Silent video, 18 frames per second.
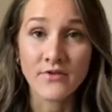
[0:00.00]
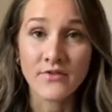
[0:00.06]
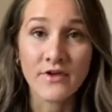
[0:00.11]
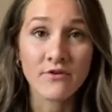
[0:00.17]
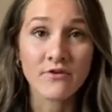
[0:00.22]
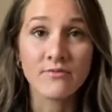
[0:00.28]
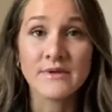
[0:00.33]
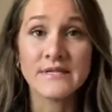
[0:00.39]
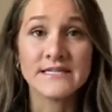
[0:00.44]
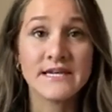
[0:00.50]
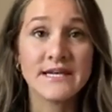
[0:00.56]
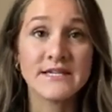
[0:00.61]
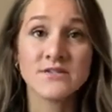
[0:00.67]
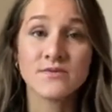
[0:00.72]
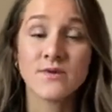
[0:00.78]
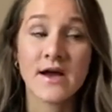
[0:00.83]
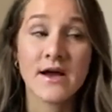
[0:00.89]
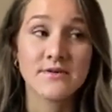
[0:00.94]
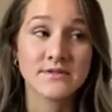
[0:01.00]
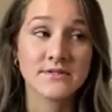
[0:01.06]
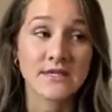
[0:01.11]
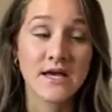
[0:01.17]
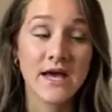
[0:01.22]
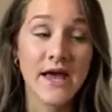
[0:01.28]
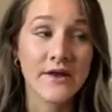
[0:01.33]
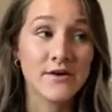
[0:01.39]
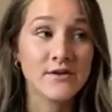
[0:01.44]
There would be days where I was
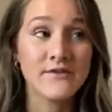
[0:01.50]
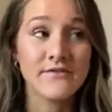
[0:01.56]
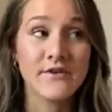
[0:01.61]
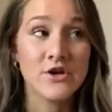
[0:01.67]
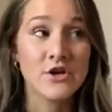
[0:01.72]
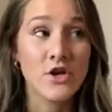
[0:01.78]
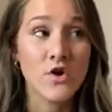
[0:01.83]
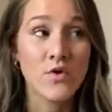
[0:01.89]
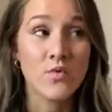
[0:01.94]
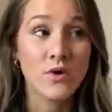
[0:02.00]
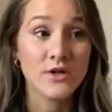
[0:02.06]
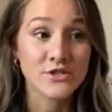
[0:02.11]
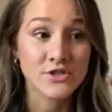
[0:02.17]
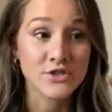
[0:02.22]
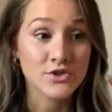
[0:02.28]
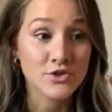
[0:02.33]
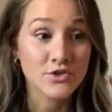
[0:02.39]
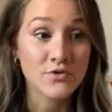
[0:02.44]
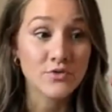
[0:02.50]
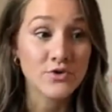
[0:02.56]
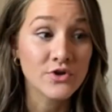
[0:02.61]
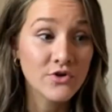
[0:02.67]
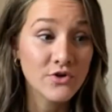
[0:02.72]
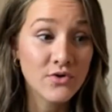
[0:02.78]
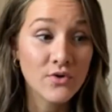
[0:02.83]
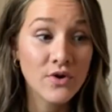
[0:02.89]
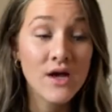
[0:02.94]
like, I don't even know what's
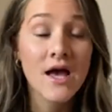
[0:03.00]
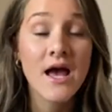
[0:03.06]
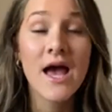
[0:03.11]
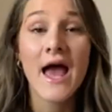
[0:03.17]
true.